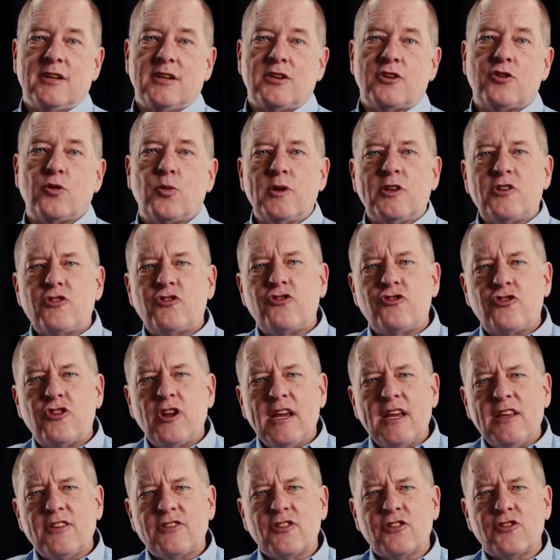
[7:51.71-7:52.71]
To which
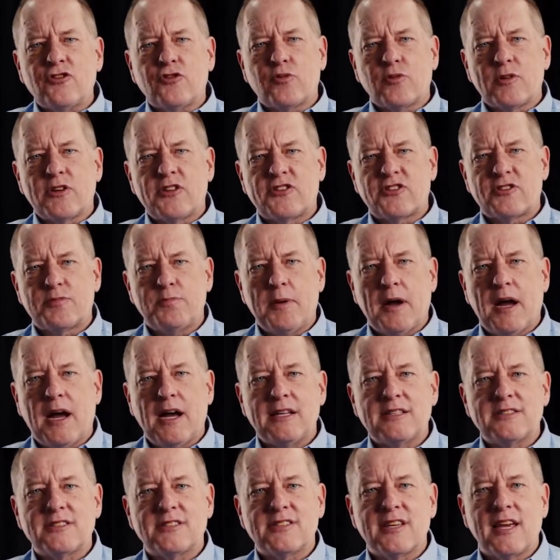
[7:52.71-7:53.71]
Jesus
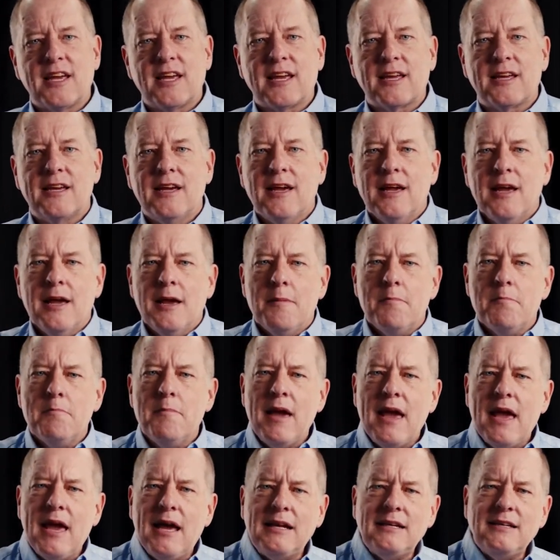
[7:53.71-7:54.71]
responds, saying,
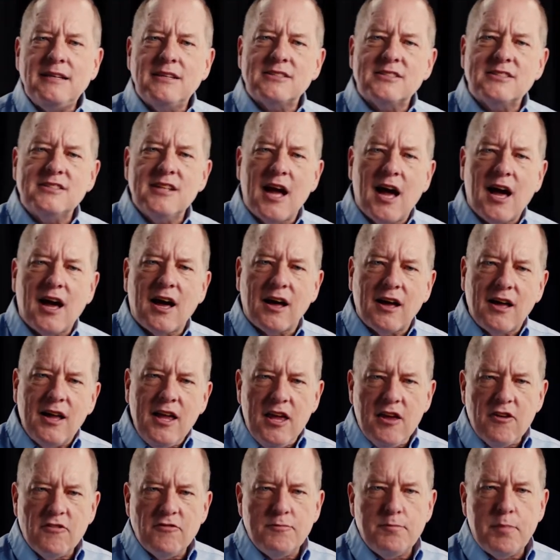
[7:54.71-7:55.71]
Man does not
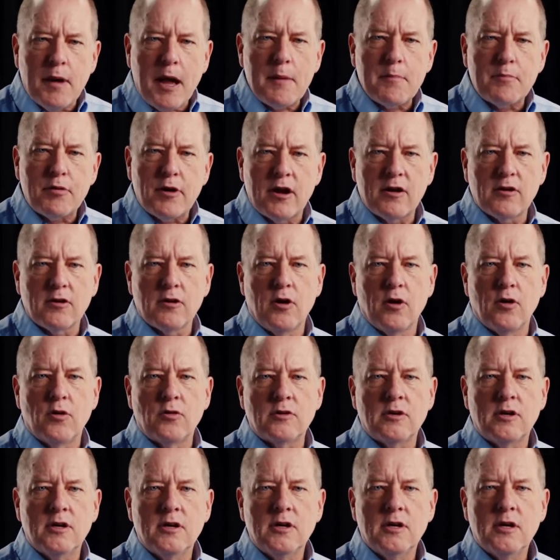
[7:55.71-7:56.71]
live by bread
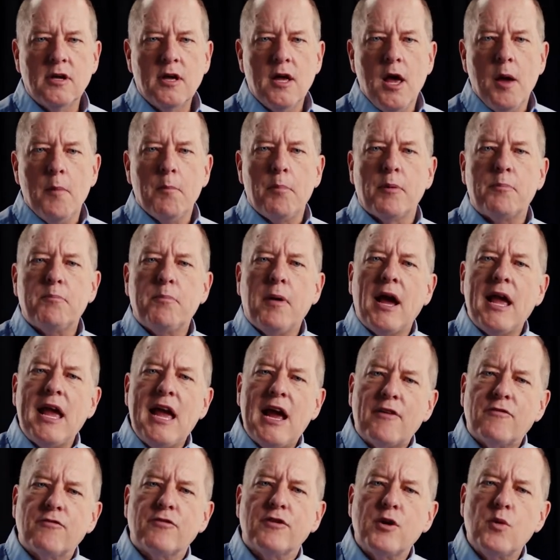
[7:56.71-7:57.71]
alone, but by
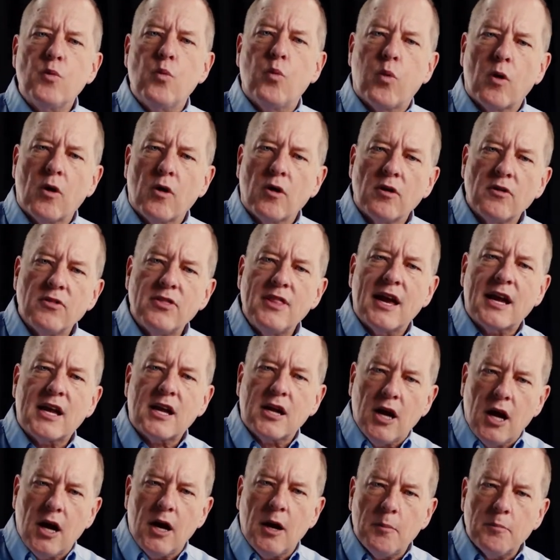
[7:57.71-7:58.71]
every word that
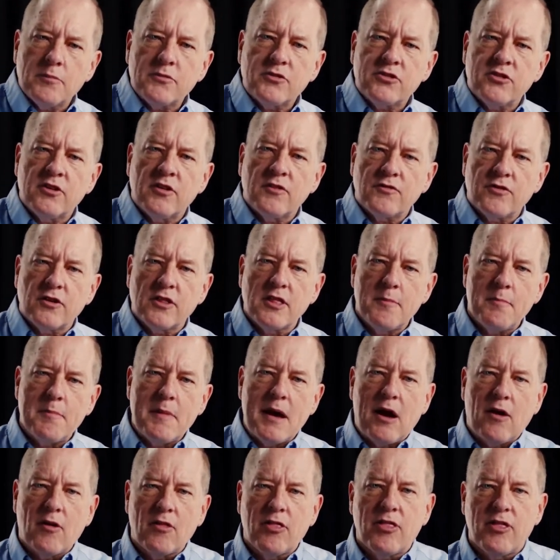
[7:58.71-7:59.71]
comes from the
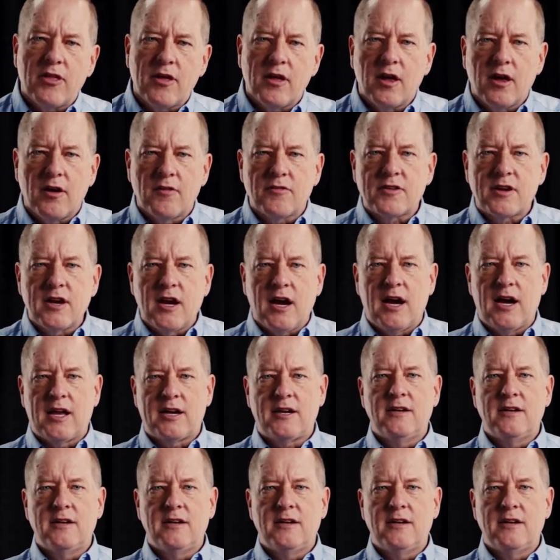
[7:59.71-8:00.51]
mouth of God.